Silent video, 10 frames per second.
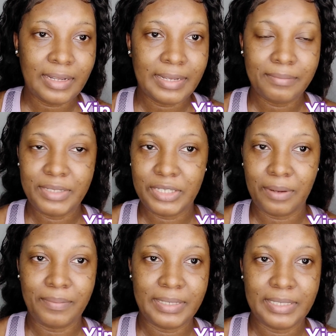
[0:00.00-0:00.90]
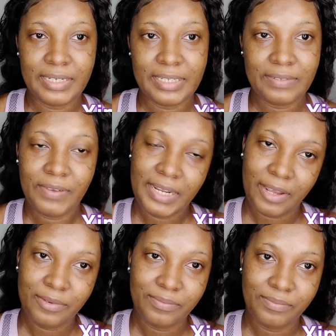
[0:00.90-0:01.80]
let me jump into this
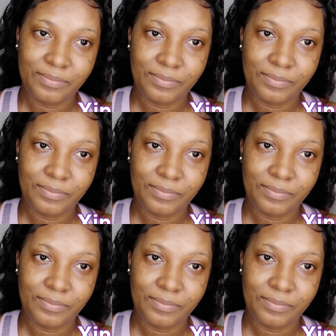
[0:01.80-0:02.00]
video.